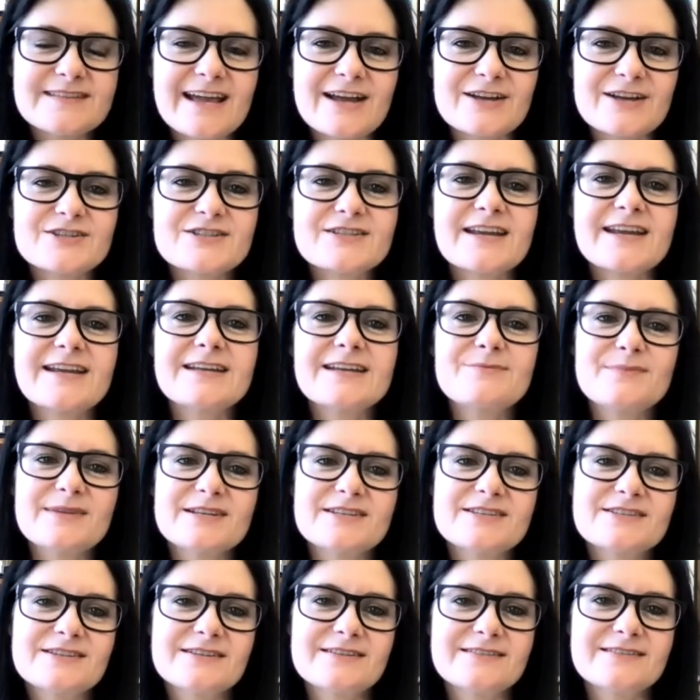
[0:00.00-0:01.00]
our shared
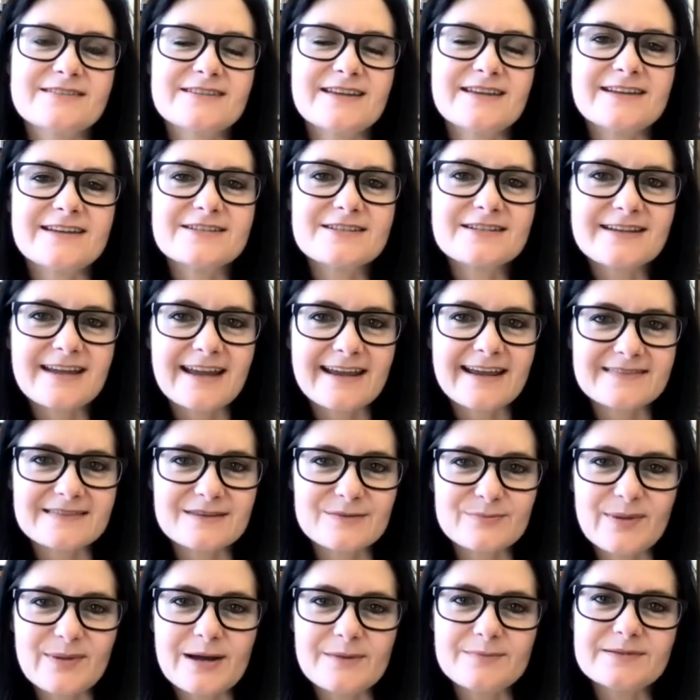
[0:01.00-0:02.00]
mission to educate
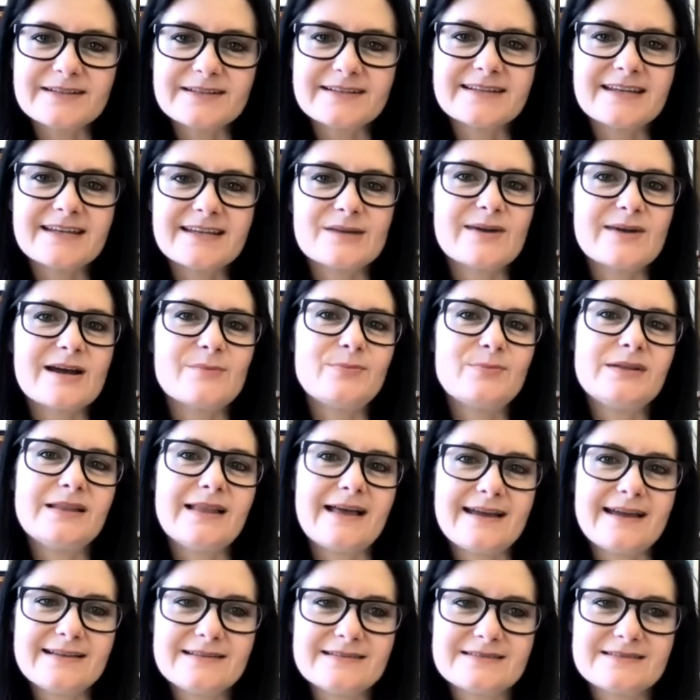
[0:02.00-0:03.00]
the public about
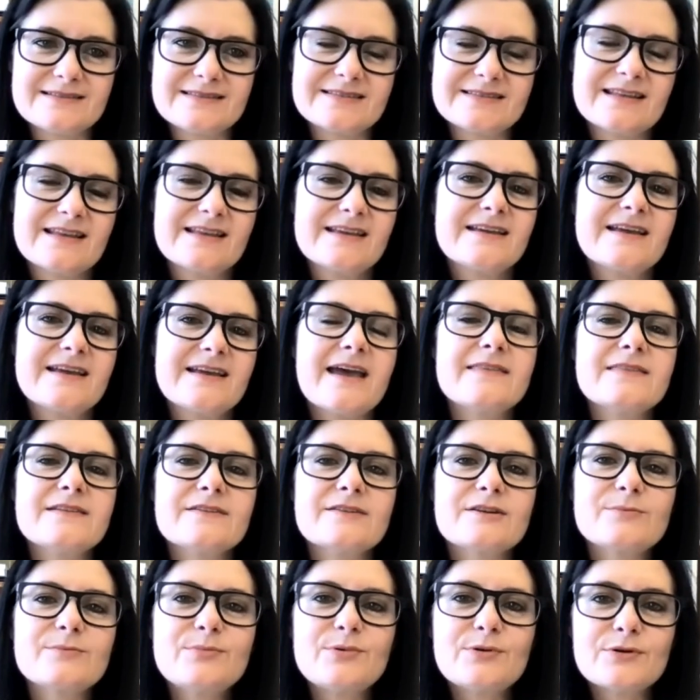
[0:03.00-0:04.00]
plants and
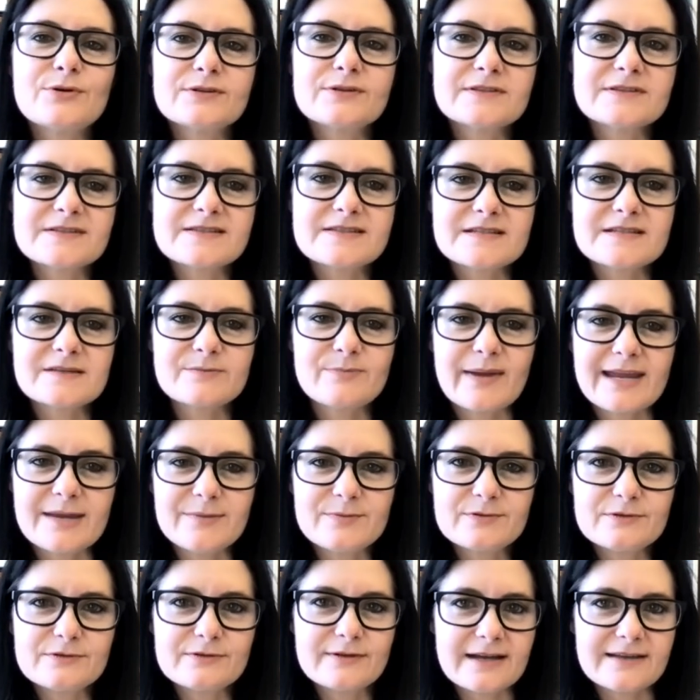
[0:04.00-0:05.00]
their importance to
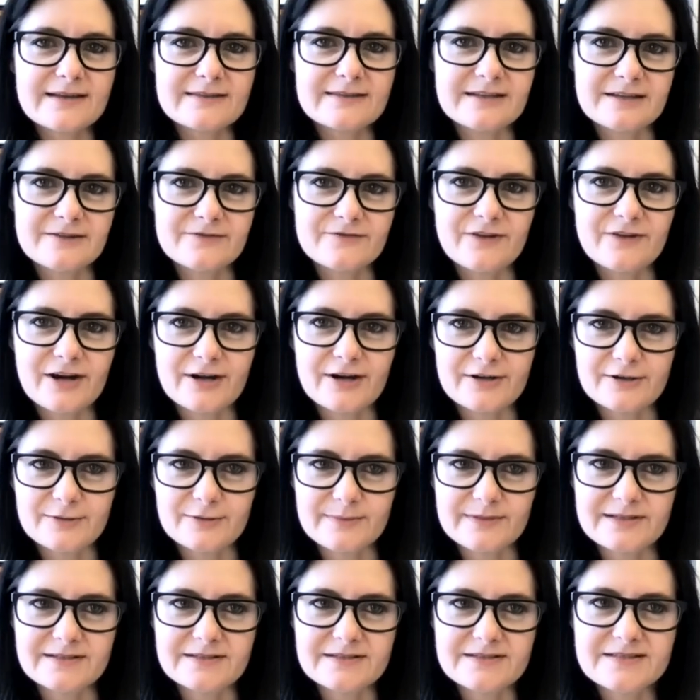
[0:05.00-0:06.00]
people and the
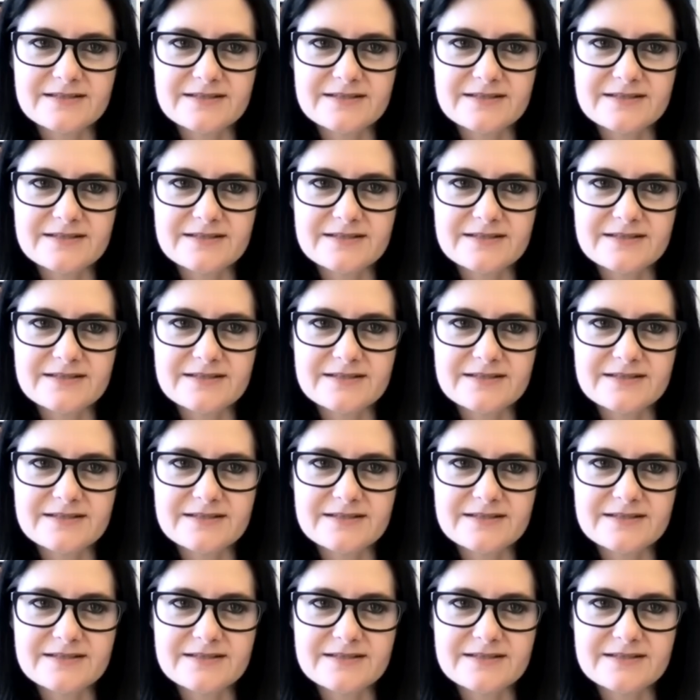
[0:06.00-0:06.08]
environment.